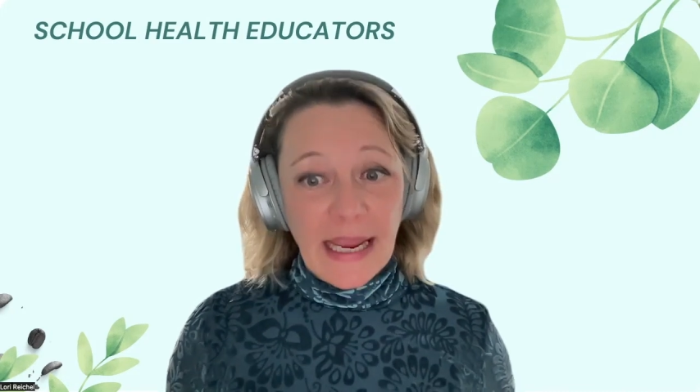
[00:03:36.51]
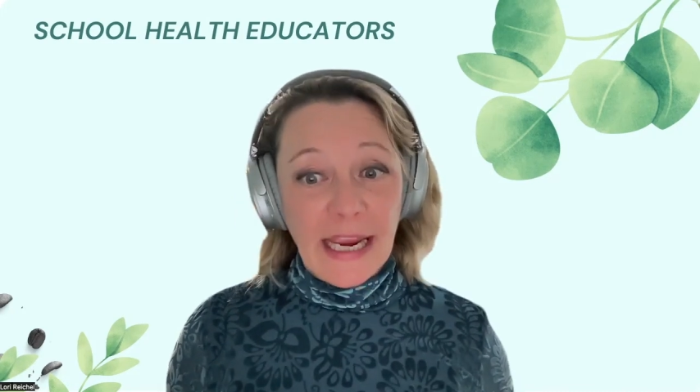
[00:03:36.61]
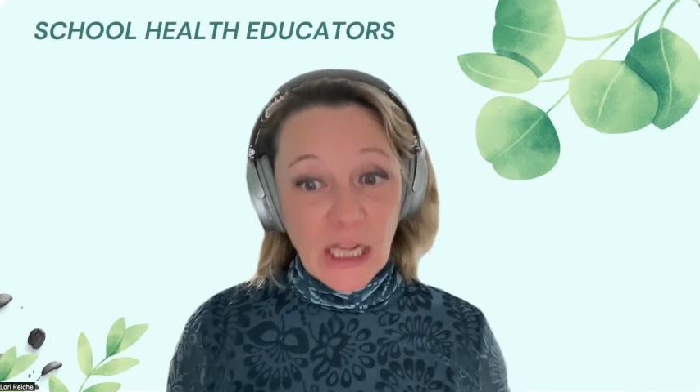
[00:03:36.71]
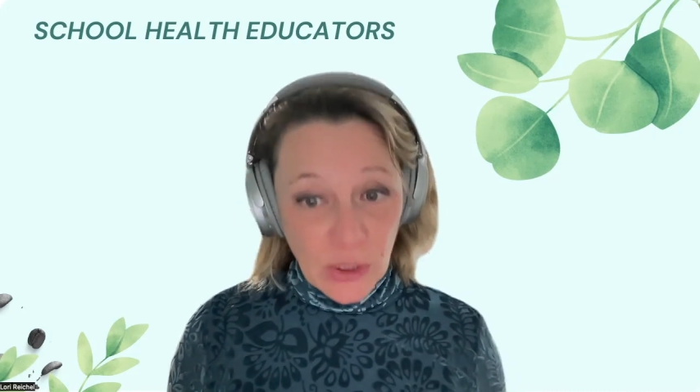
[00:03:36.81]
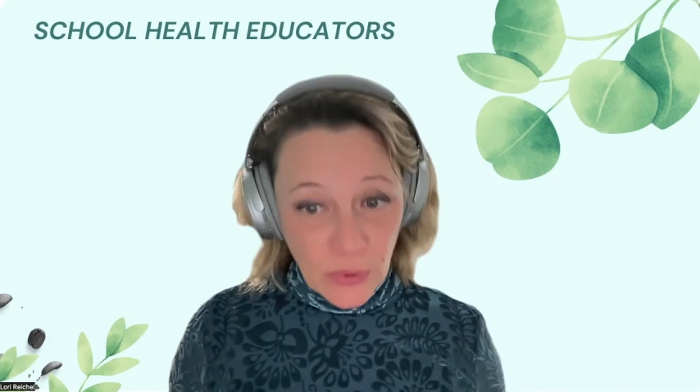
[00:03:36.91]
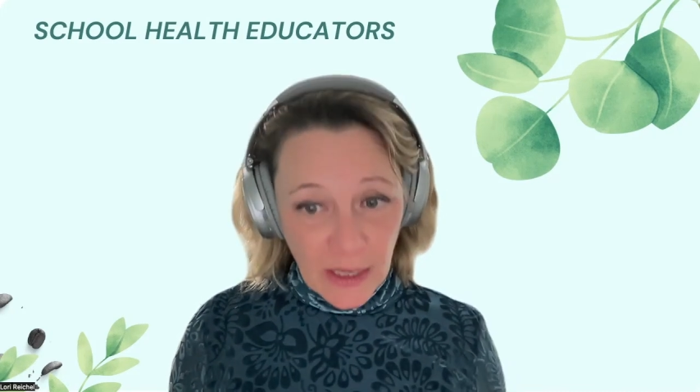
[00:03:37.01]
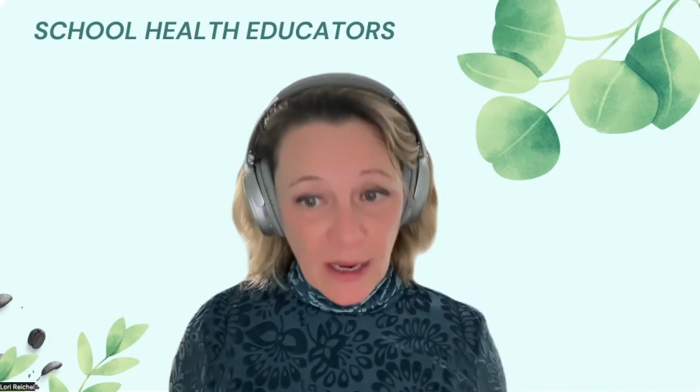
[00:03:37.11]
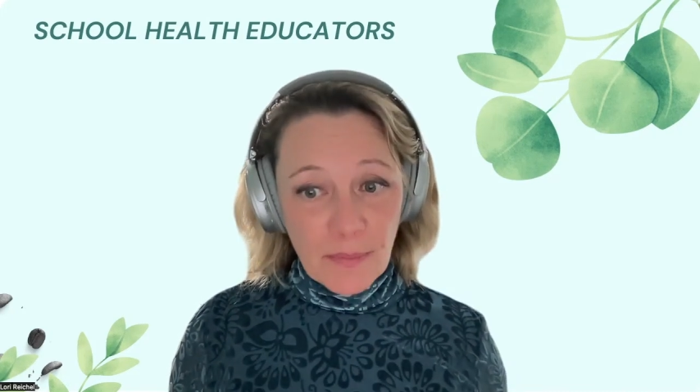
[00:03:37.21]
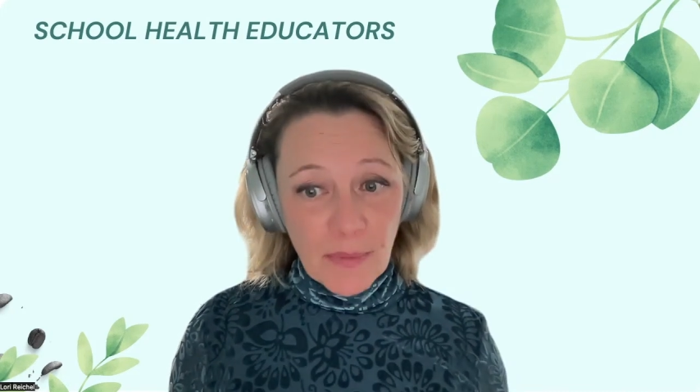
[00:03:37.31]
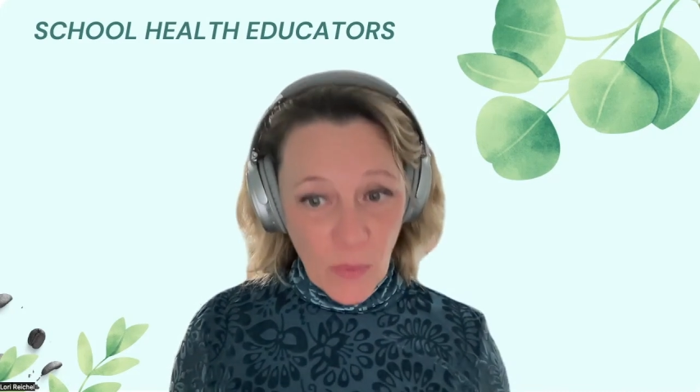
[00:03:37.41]
including
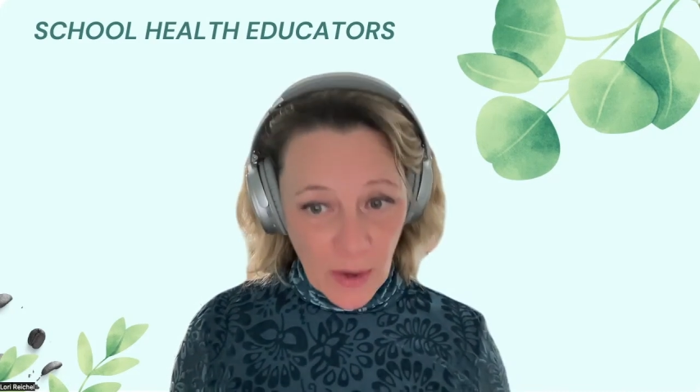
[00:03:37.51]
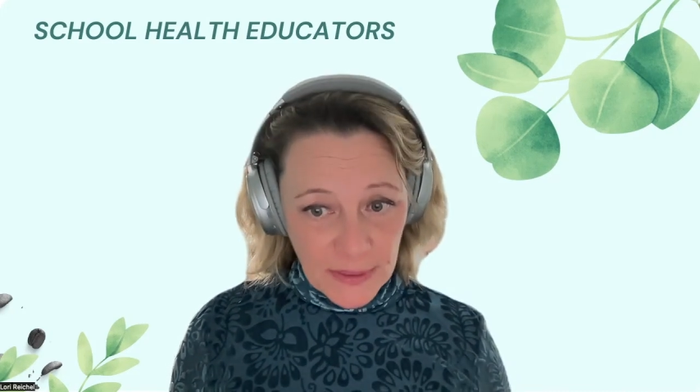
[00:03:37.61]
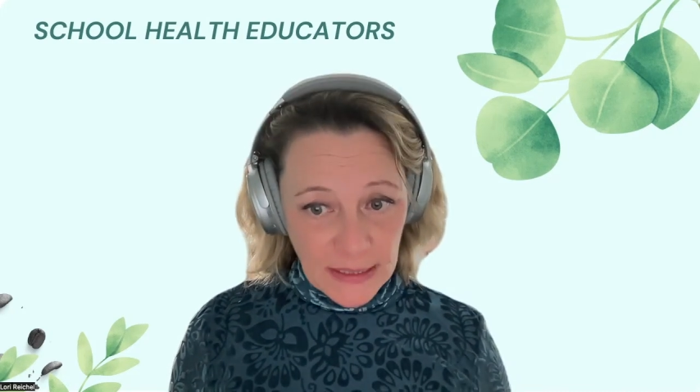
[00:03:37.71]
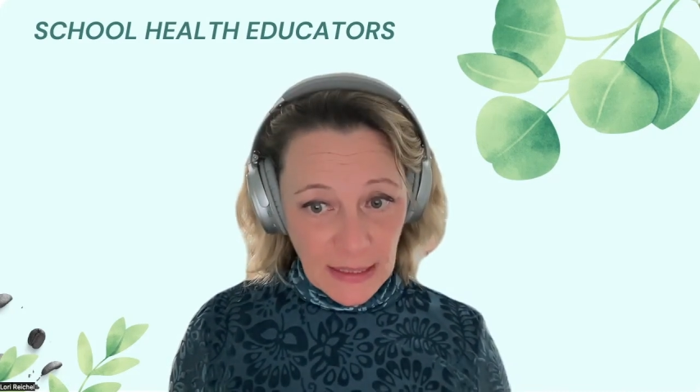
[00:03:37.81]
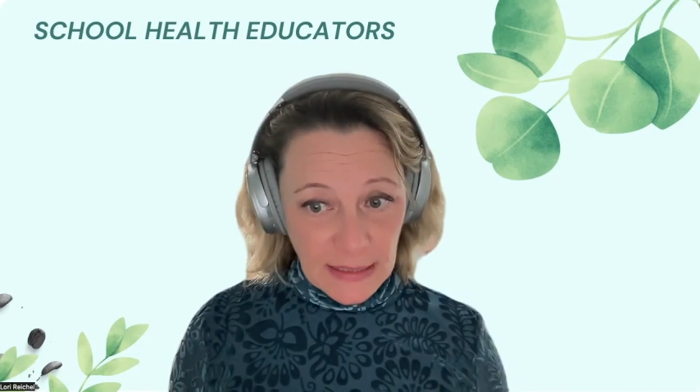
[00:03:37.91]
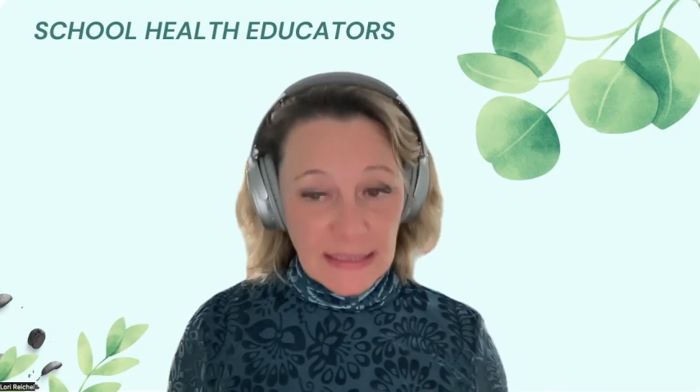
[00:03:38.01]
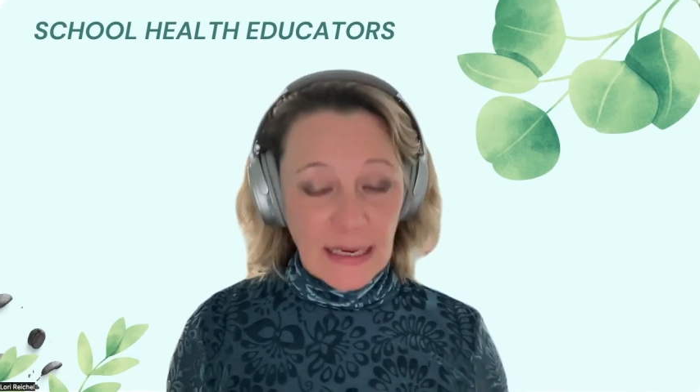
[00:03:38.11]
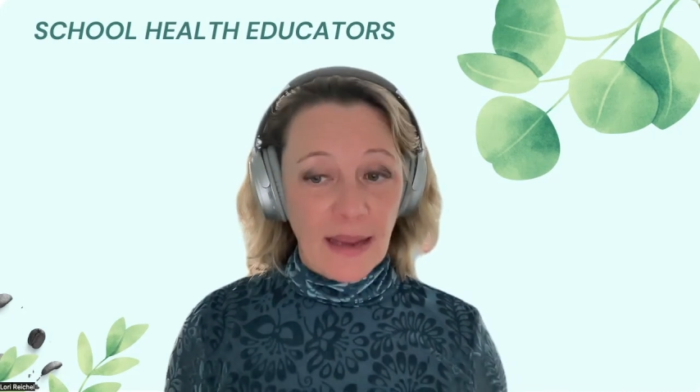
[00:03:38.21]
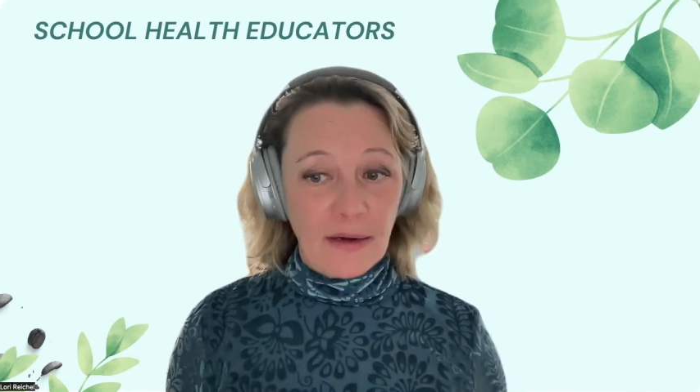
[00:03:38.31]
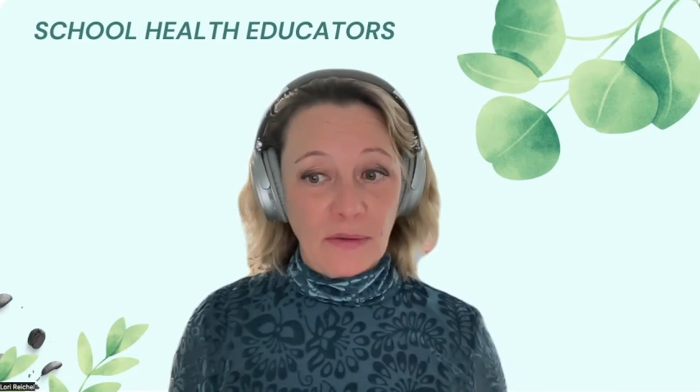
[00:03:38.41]
on my website
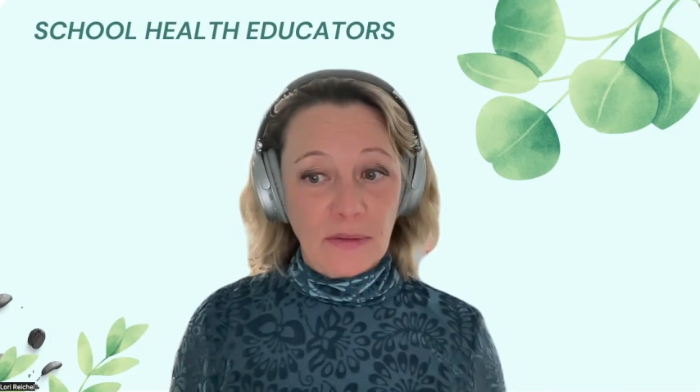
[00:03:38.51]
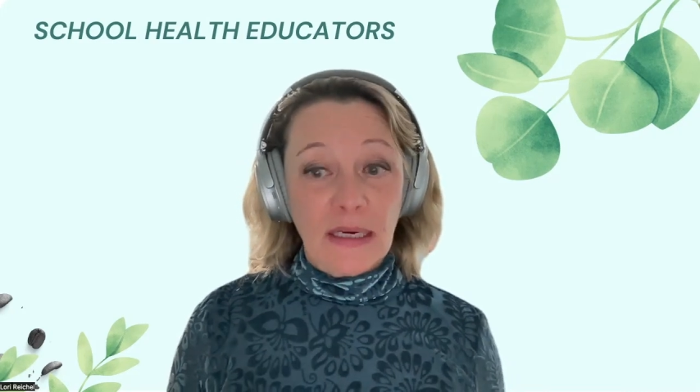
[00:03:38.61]
titled